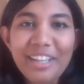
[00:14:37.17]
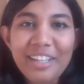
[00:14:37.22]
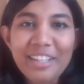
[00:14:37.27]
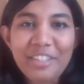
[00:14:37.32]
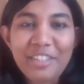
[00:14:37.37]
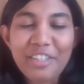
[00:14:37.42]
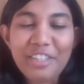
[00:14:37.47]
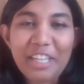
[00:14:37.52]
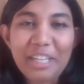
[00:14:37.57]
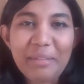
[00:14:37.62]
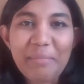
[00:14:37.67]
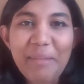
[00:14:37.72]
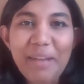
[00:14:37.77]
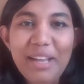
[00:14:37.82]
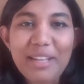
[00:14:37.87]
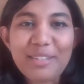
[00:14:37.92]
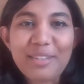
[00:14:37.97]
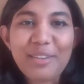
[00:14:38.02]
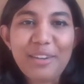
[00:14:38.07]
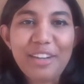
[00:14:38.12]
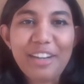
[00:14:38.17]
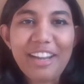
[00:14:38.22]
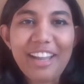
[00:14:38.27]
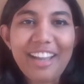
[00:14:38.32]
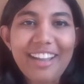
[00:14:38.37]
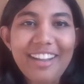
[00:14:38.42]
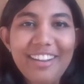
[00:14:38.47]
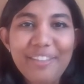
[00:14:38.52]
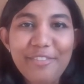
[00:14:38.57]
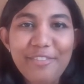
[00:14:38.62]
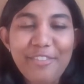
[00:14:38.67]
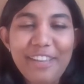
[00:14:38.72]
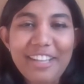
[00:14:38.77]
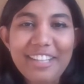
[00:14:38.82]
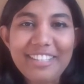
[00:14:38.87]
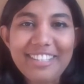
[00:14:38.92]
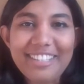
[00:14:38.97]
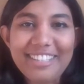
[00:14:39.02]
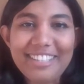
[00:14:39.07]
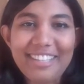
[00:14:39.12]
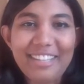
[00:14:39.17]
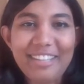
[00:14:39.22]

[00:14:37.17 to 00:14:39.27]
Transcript: sheet mask on our faces